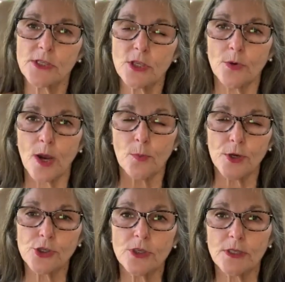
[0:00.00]
So I
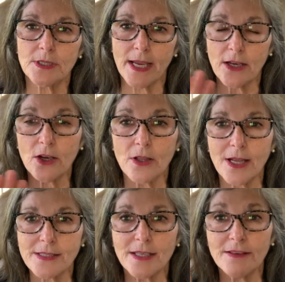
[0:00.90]
want you to take a
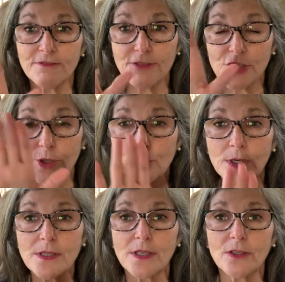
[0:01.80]
closet and envision
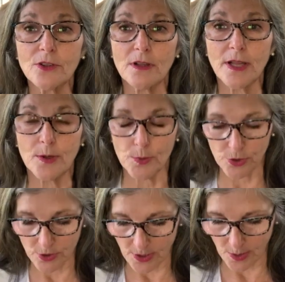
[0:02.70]
what it's gonna look like
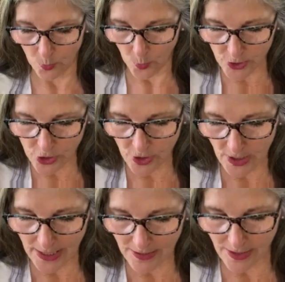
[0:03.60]
when you're done, what your,
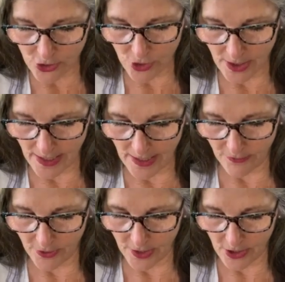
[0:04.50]
kind of things you're gonna have
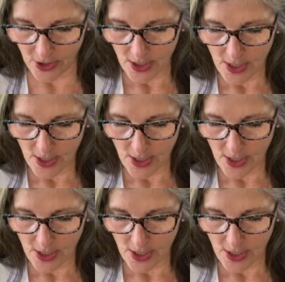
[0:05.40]
on there.